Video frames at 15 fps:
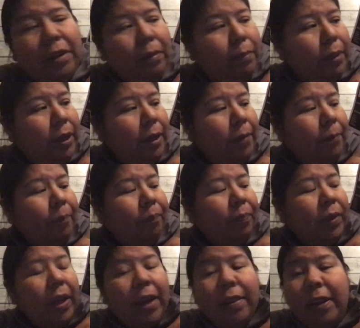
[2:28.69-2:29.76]
you'll be,
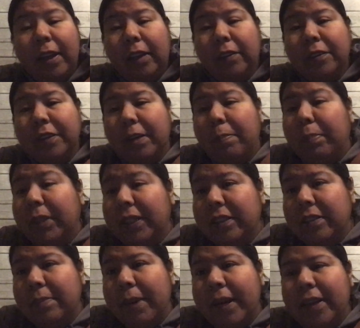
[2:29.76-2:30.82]
and then it'll say
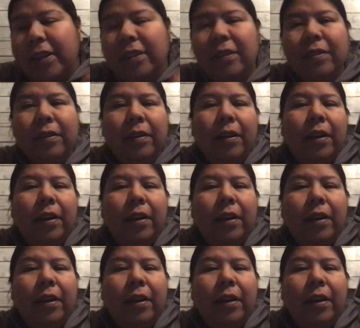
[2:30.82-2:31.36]
plus minus.